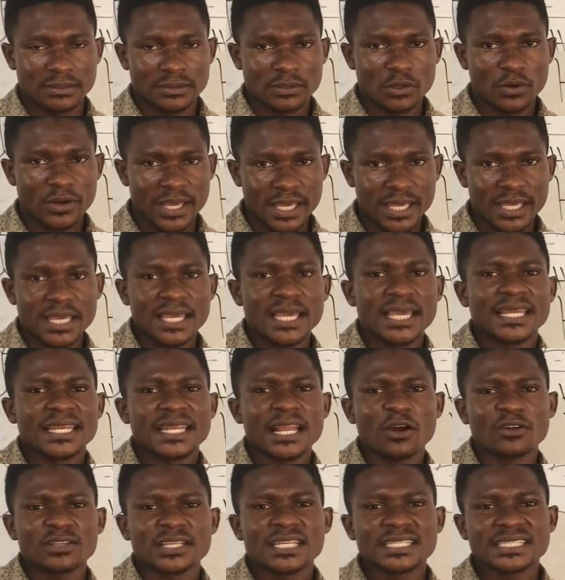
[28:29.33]
Okay,
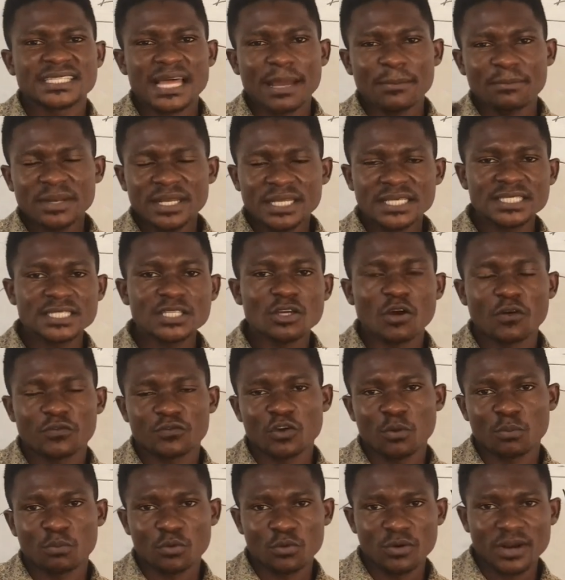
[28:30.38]
now the stability of
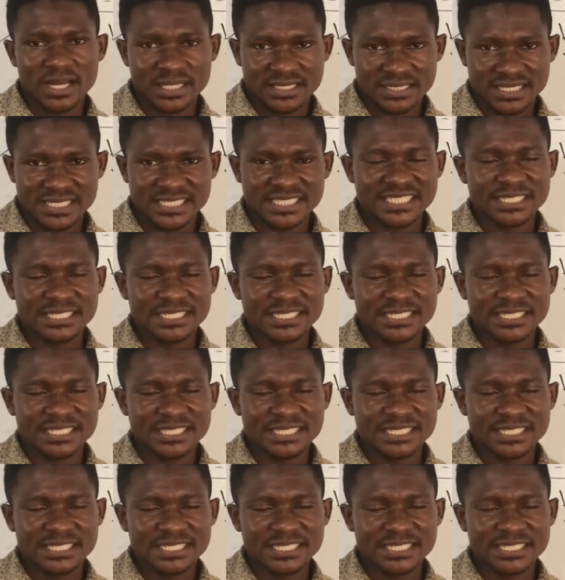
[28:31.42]
your product is